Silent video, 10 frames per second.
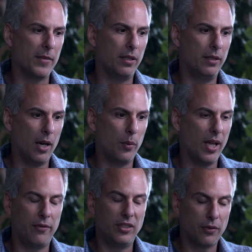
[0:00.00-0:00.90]
Now we
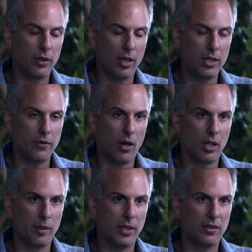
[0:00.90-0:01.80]
have different kinds of
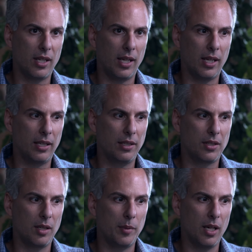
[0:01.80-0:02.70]
arguments, and it's
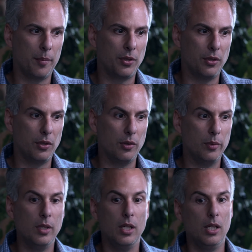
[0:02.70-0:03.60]
going to be up to
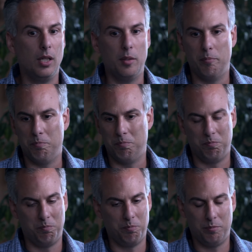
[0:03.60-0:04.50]

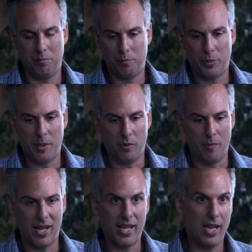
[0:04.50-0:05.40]
people
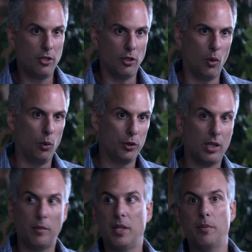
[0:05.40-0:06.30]
my age and older
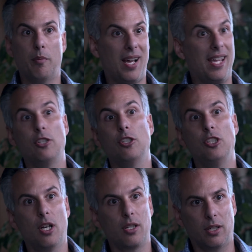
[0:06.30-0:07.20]
and people my age and
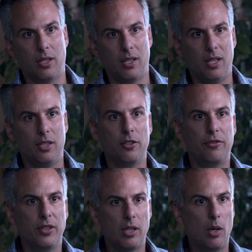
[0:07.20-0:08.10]
younger to
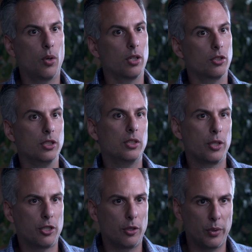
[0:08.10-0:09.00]
figure out what are good
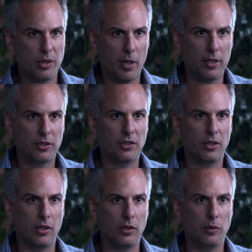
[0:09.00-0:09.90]
Christian responses to
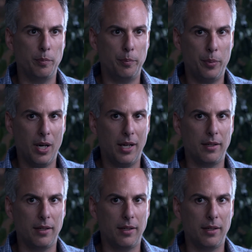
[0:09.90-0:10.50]
those. But